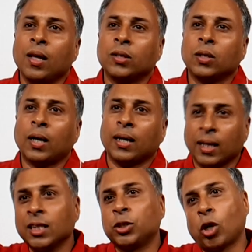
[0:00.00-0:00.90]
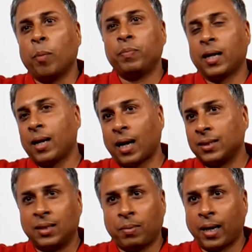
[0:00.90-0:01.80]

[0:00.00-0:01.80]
So and I just stopped there and asked him